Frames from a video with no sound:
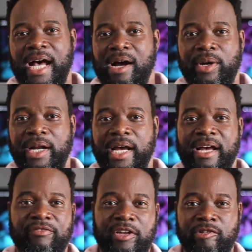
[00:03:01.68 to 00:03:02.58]
hour and a
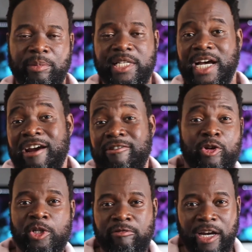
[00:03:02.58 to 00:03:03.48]
half increments. I
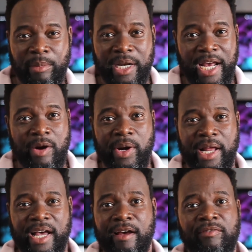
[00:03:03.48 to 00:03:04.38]
usually recommend hour and a
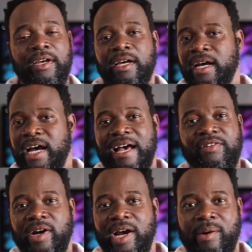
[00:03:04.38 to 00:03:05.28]
half.
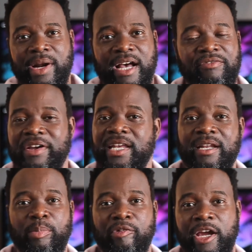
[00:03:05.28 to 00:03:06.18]
After hour and a half, I need a
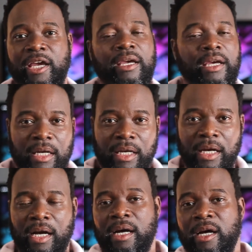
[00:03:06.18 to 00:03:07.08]
break.
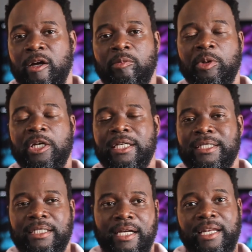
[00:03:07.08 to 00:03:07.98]

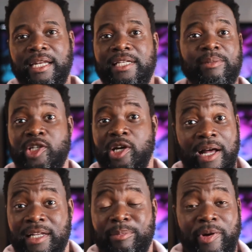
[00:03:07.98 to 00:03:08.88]
I need some
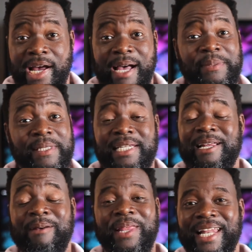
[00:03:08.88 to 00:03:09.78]
chocolate, perhaps,
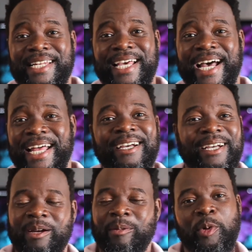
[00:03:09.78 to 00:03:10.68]
something like that.
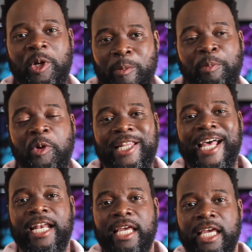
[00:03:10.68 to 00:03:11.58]
Put
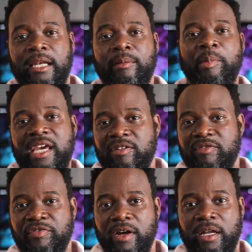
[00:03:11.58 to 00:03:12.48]
that in, make it
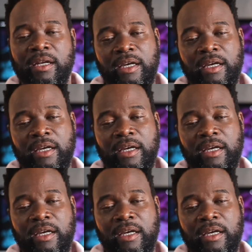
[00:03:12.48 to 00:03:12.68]
fun,